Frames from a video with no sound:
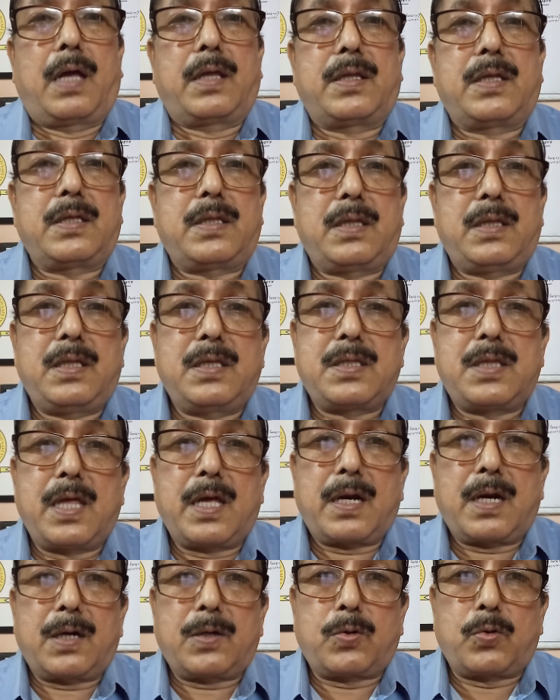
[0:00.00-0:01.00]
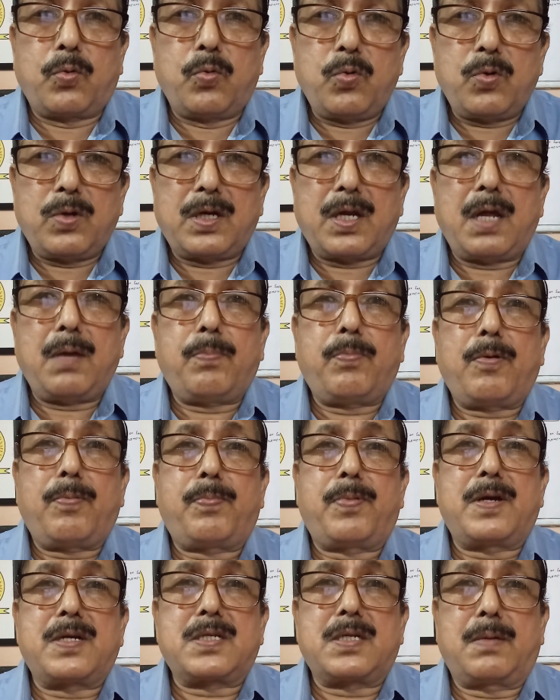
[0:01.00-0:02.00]
There are 2 types
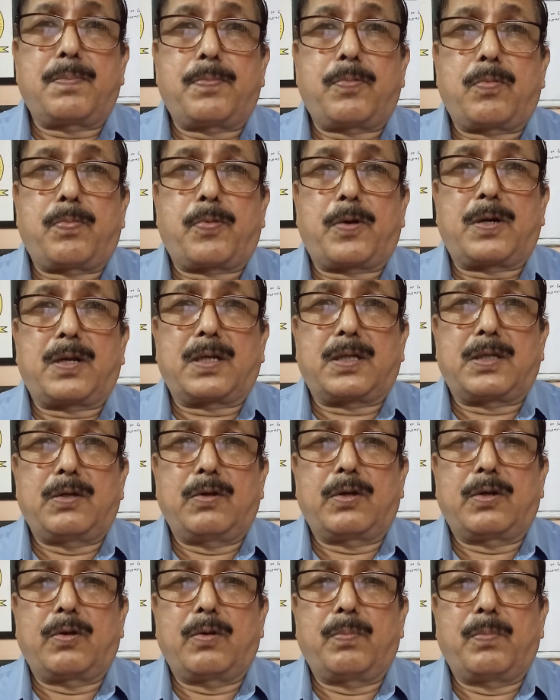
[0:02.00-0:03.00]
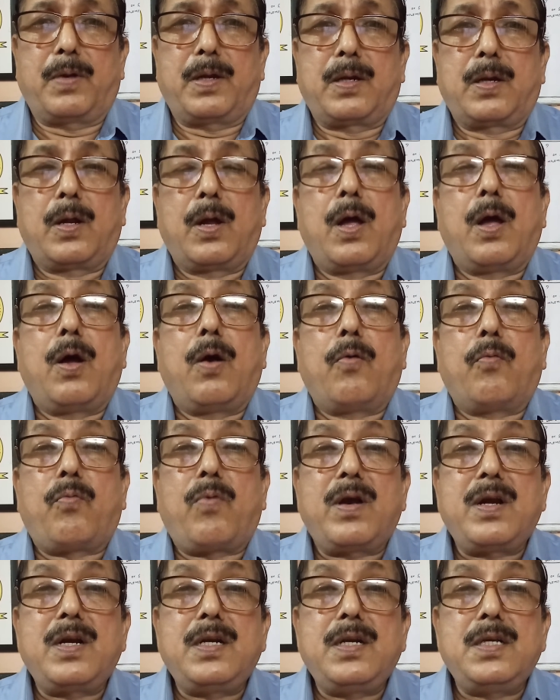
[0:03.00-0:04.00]
of personal protective equipment.
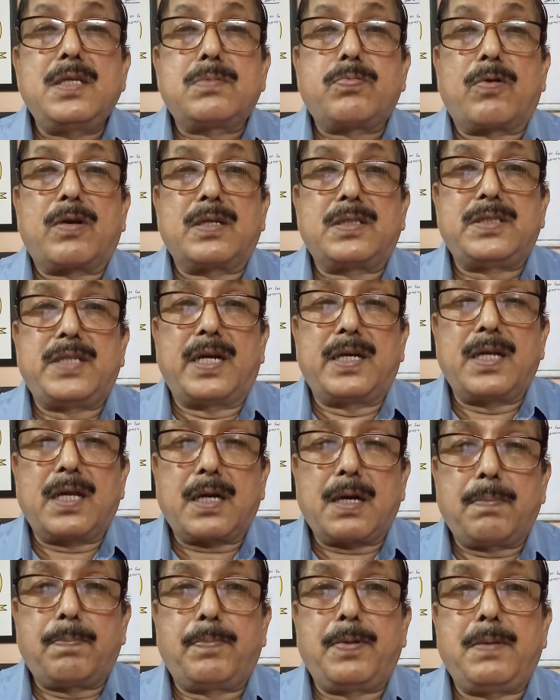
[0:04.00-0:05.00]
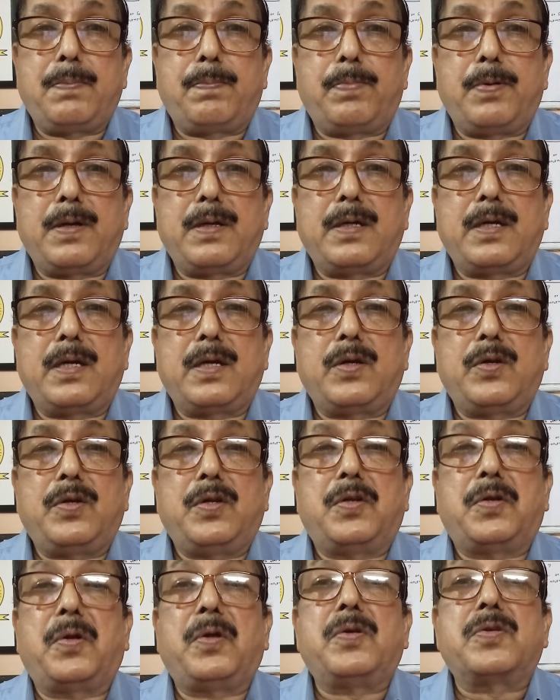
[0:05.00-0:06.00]
One is for a general PPE.
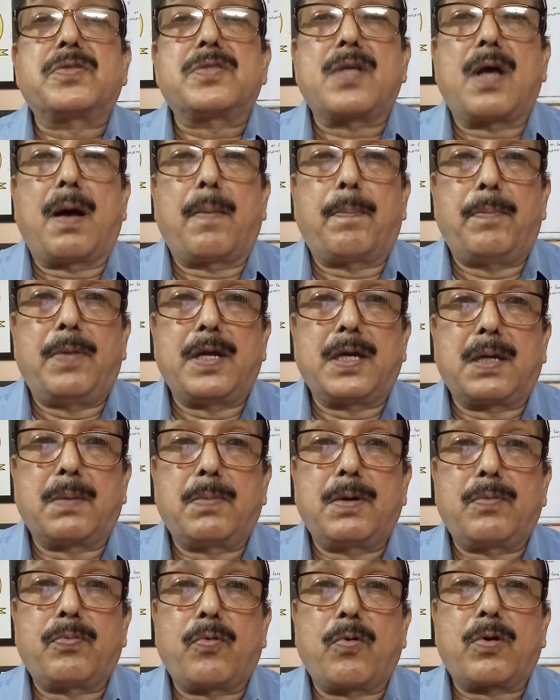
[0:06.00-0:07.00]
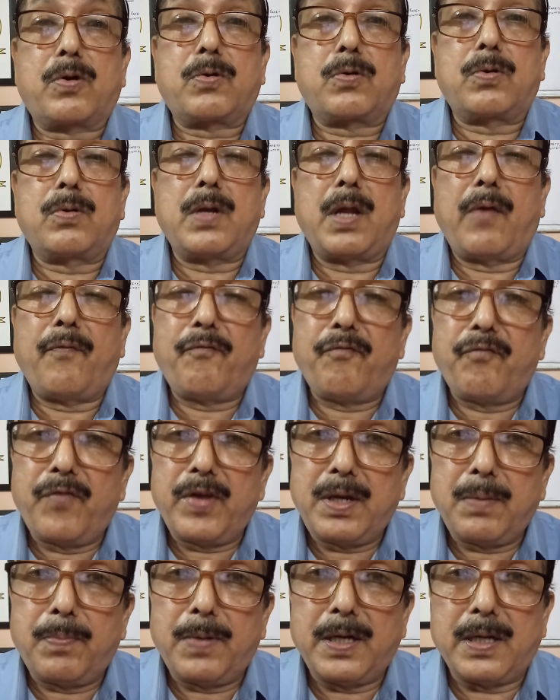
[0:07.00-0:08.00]
It is applicable for
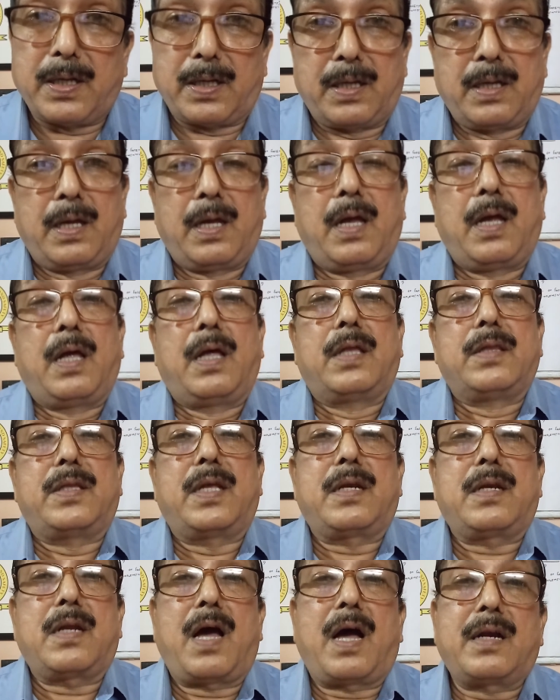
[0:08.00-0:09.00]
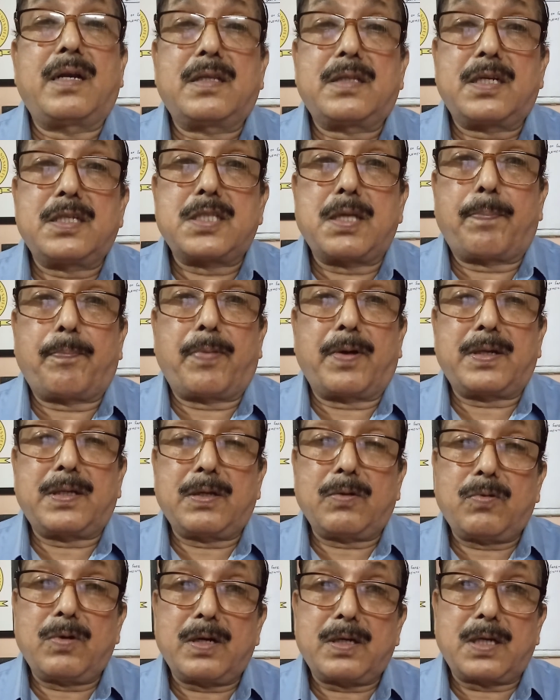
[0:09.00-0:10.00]
everybody. Then another is a
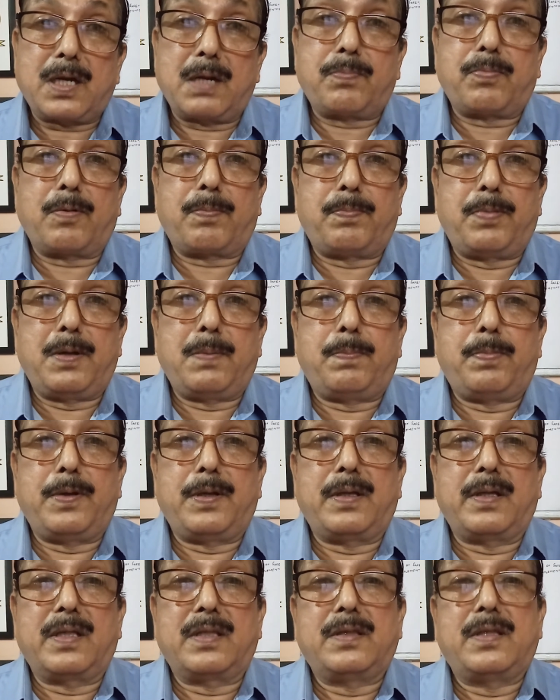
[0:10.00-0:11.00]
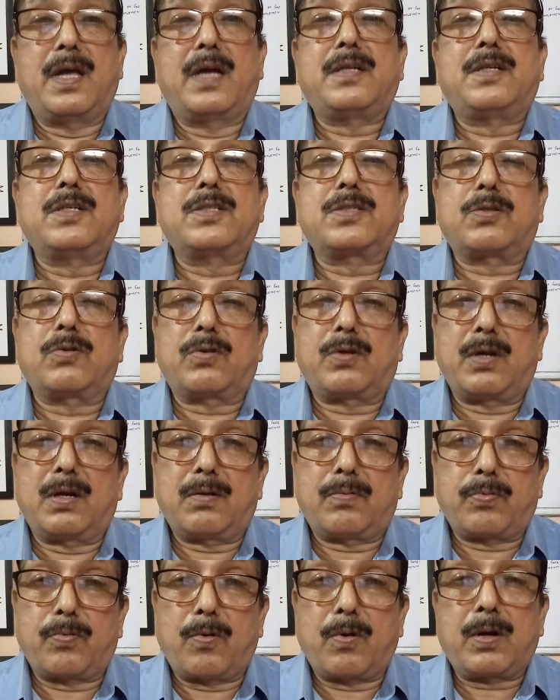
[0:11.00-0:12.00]
particular type of PPE that is
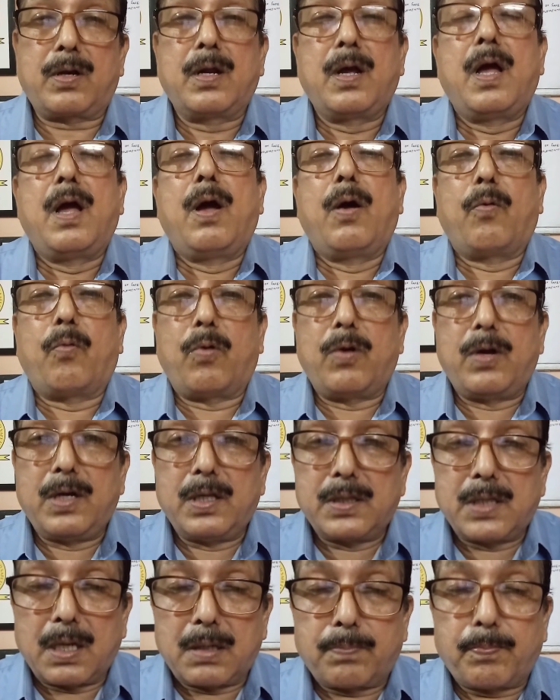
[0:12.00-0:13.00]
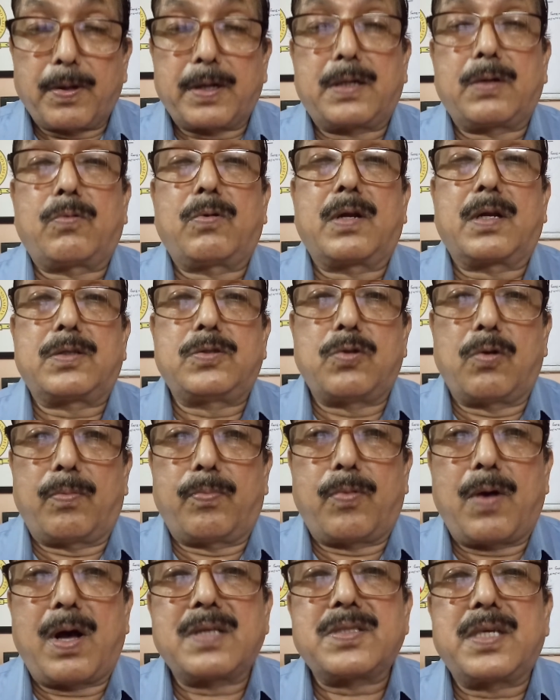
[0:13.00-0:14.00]
required for only that particular
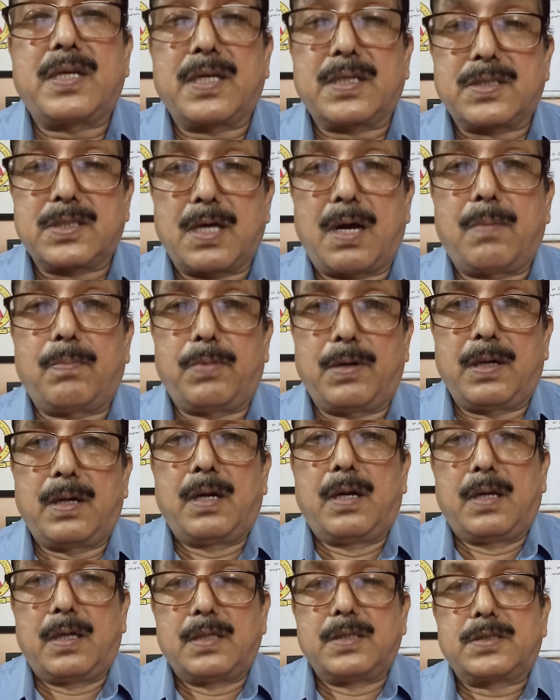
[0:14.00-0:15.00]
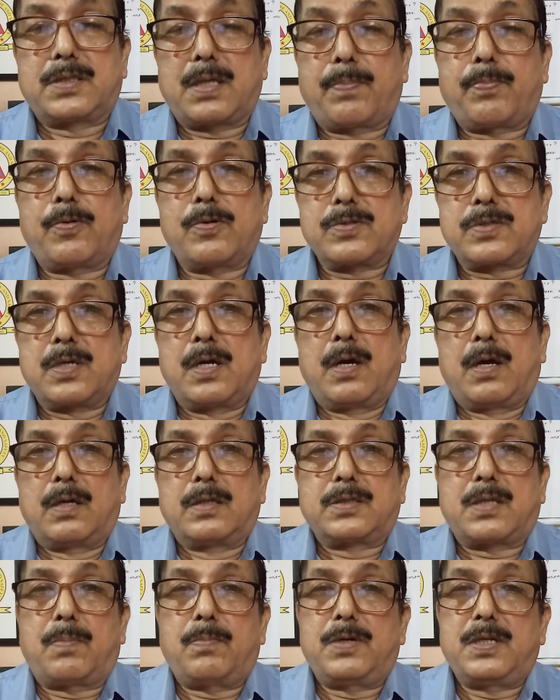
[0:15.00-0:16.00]
job. As an example, suppose
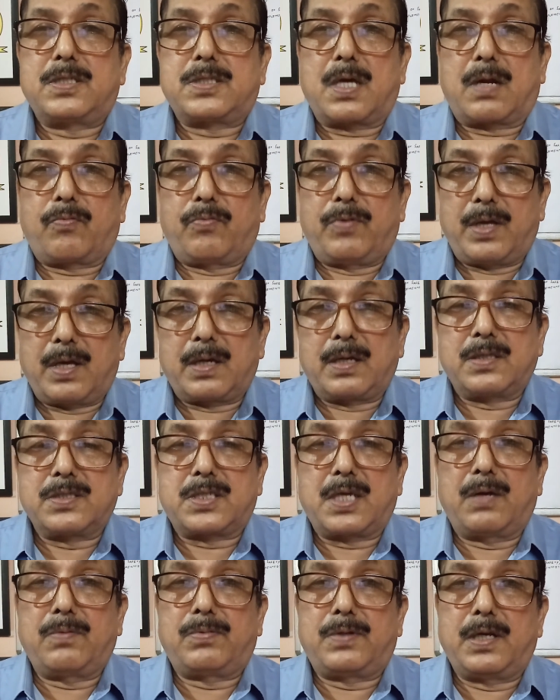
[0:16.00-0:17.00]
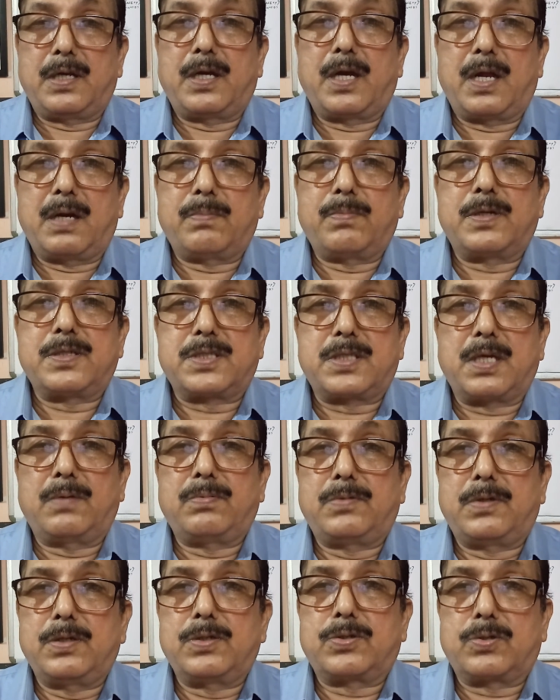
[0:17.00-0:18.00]
somebody is wearing safety helmet,
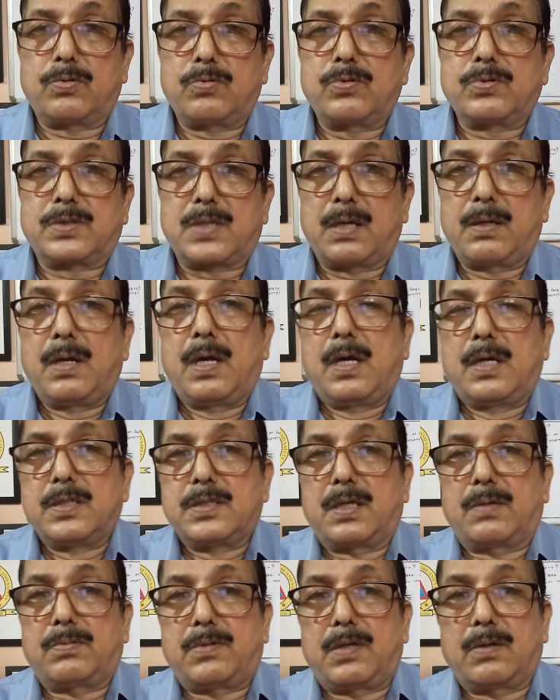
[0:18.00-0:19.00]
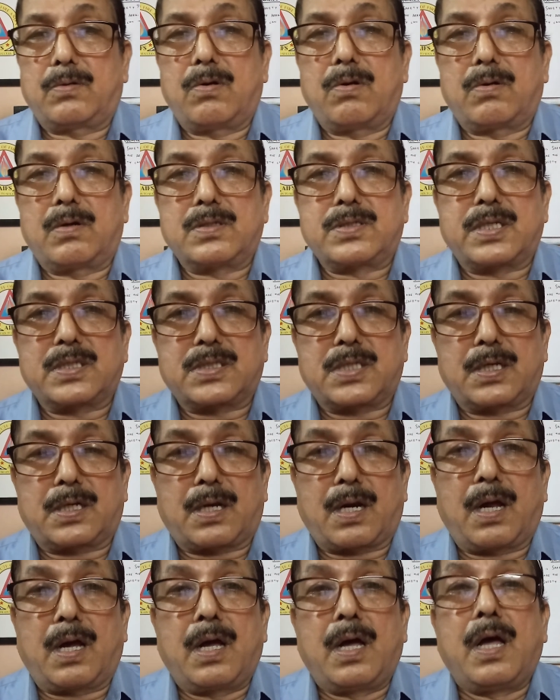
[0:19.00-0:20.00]
safety shoes, safety goggles,
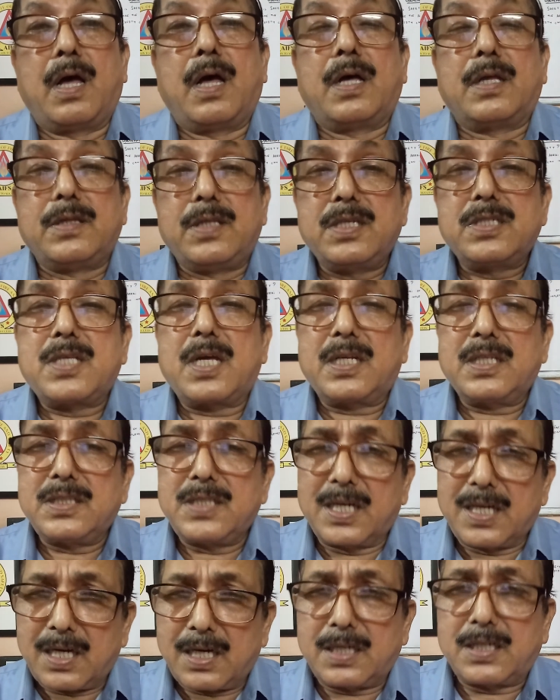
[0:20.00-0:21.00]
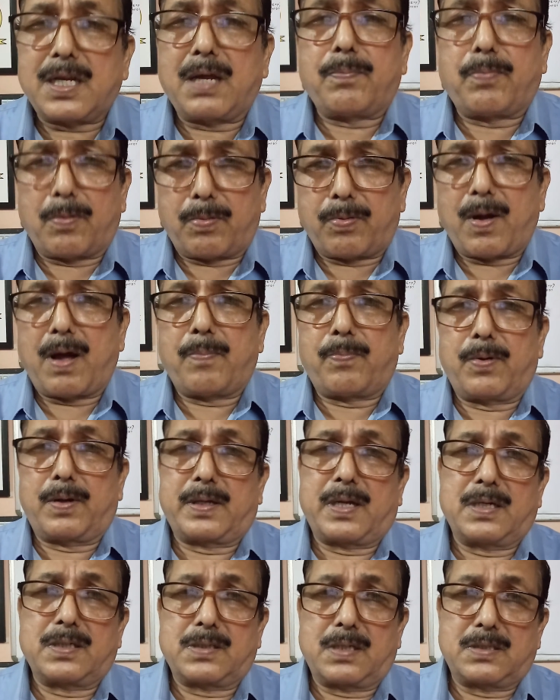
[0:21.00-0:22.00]
etc. These are a general type of
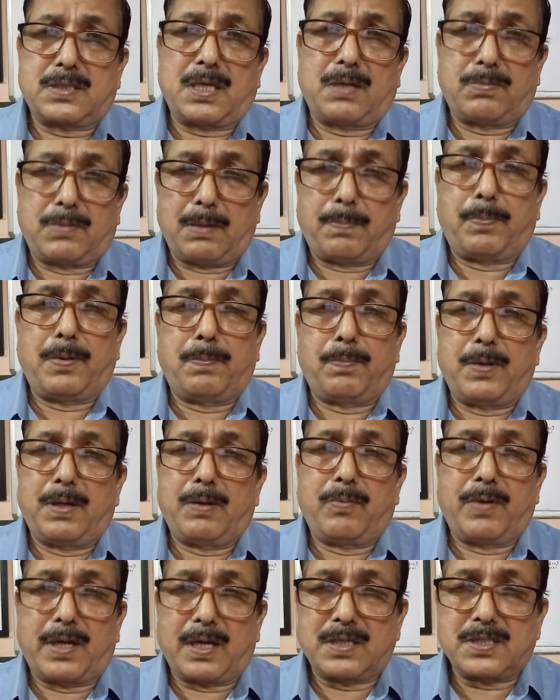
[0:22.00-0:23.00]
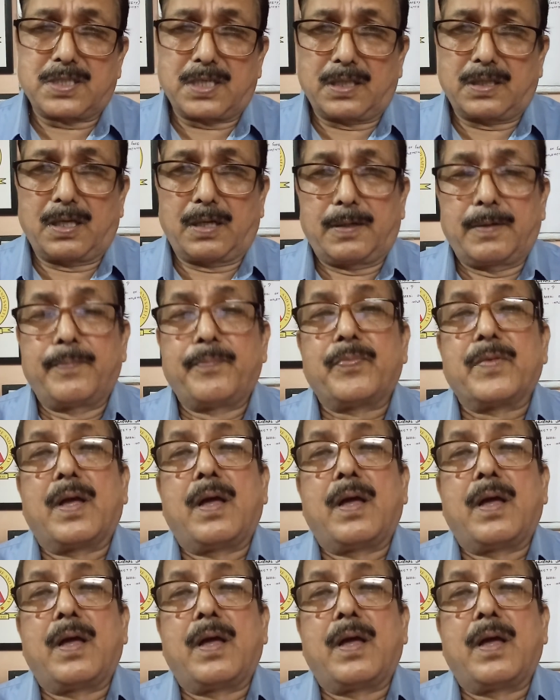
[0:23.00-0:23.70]
application, safety PPE, we can say that.